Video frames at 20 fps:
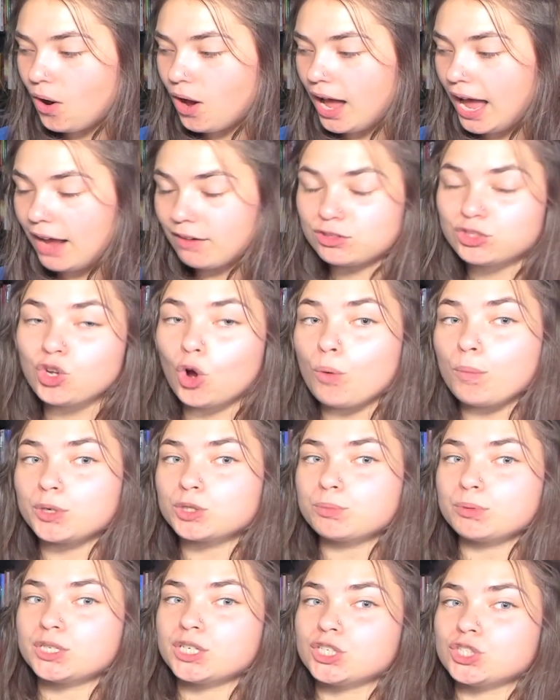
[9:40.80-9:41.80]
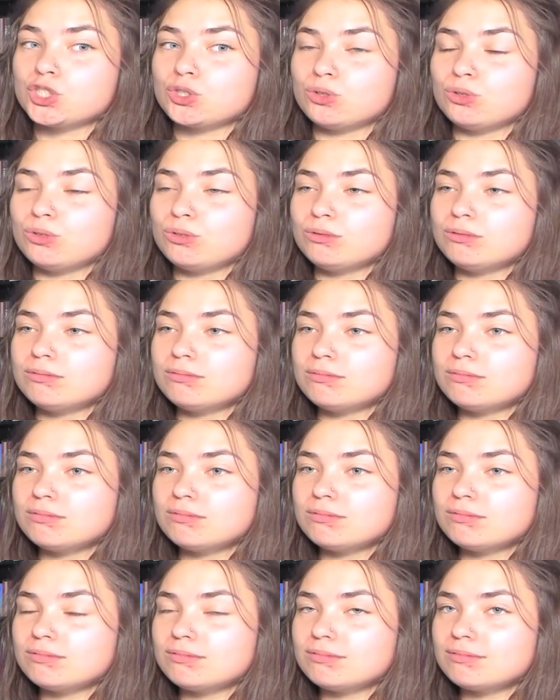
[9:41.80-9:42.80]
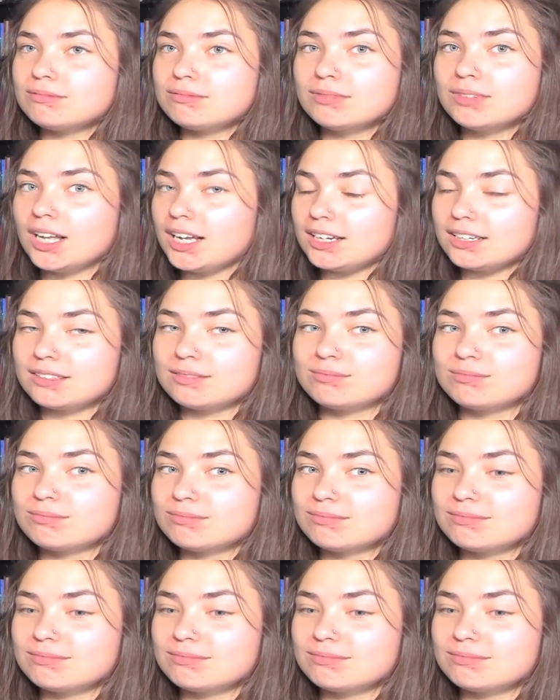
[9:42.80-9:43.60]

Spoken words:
have so much potential. Like,